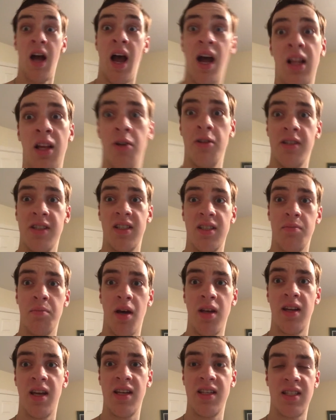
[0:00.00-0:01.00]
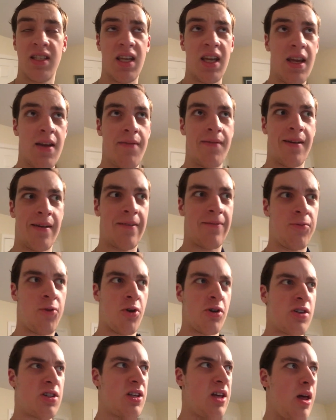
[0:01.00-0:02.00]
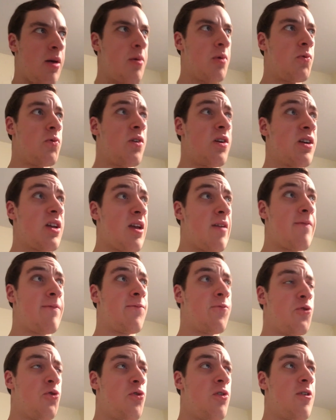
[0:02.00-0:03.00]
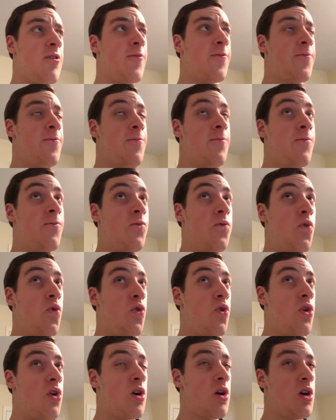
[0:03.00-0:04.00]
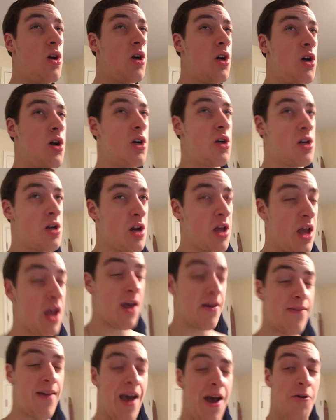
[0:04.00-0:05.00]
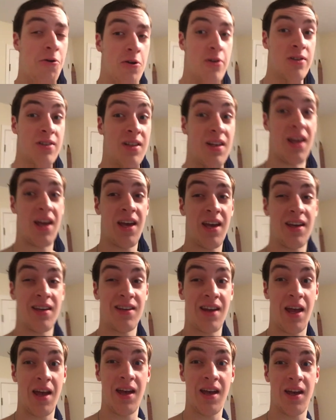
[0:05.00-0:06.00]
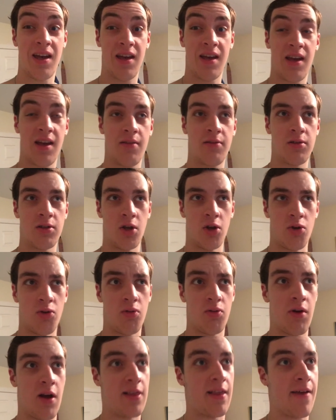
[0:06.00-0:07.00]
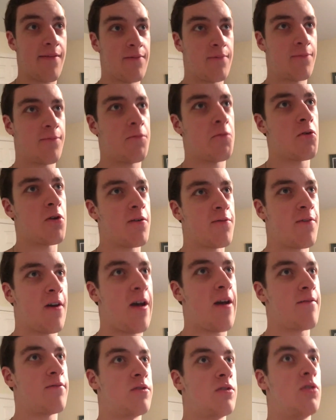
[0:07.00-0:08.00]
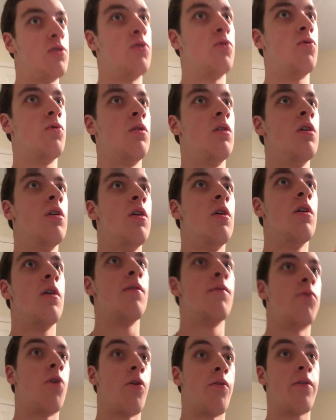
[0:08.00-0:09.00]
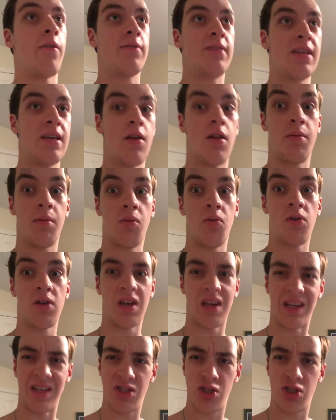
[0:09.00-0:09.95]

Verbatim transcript: Hello, this is Monday, Steve, and unfortunately I'll be working for four and a half hours today, and uh, so 11.45 to 4.15 I'll be working.